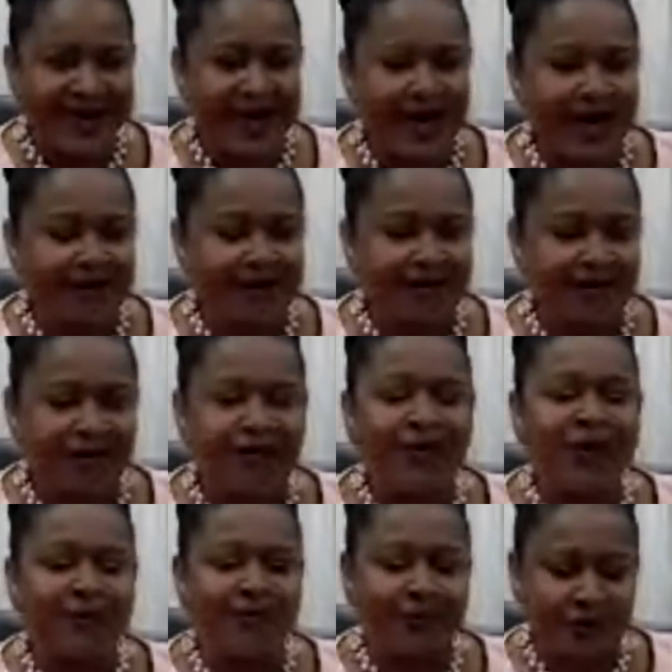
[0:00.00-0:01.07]
and a
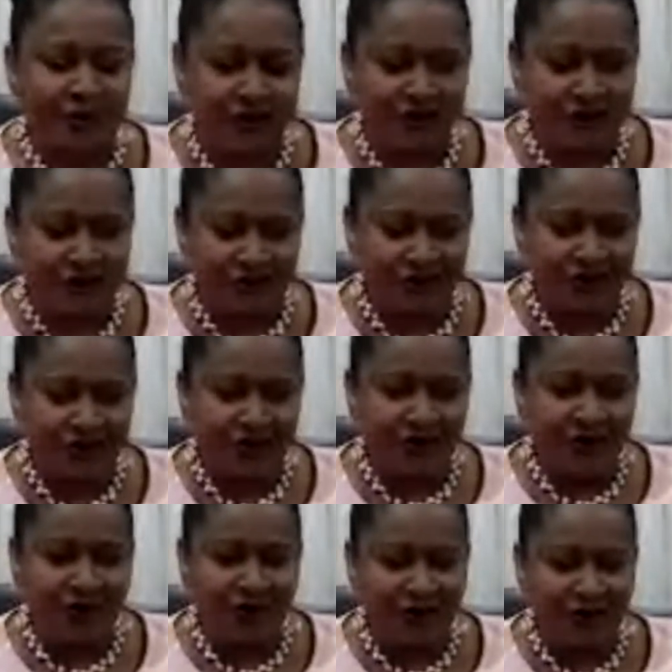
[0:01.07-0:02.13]
great person
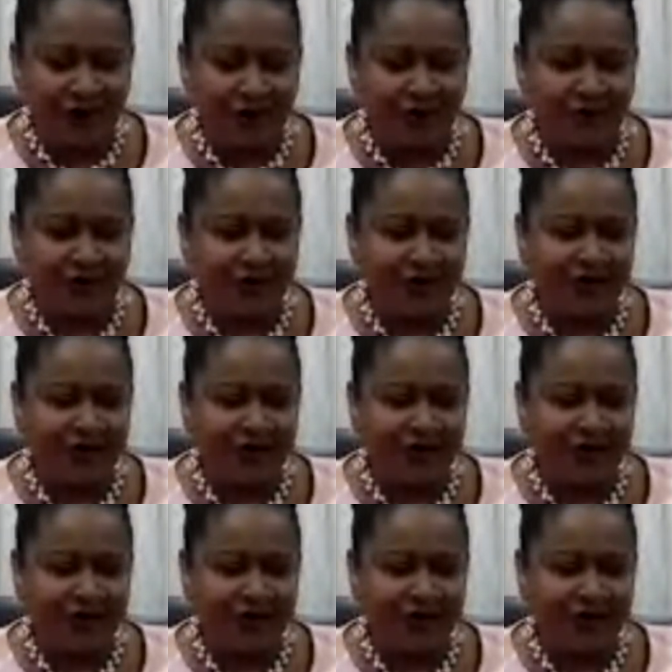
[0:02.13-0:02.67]
all around.